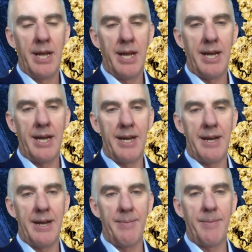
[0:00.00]

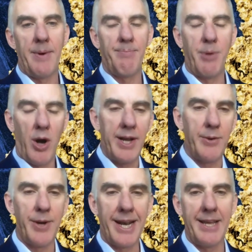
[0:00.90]
prior
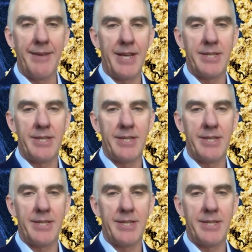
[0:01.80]
to it leaving.